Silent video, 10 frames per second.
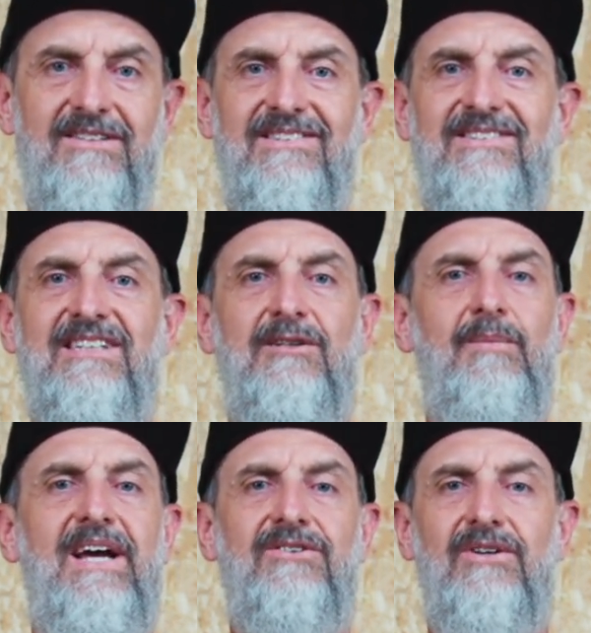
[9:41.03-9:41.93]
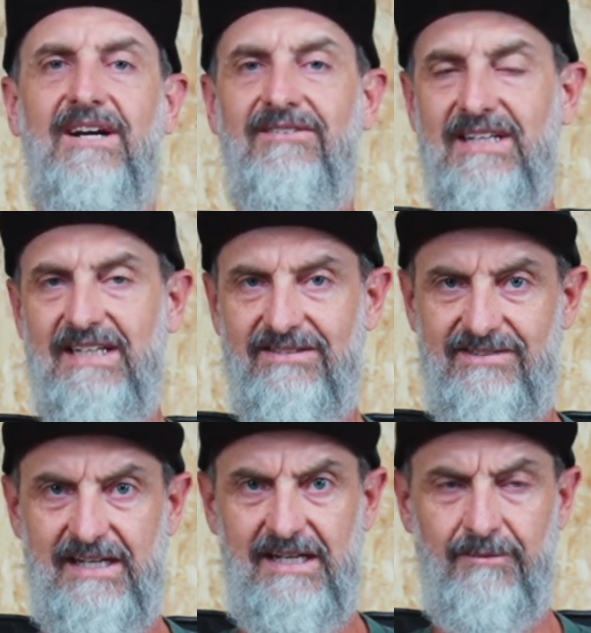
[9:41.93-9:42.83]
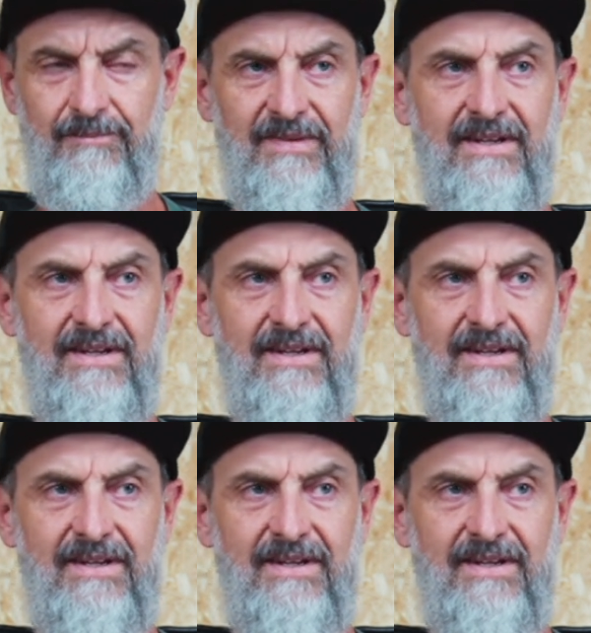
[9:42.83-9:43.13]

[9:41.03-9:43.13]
I just need to make sure everything gets done.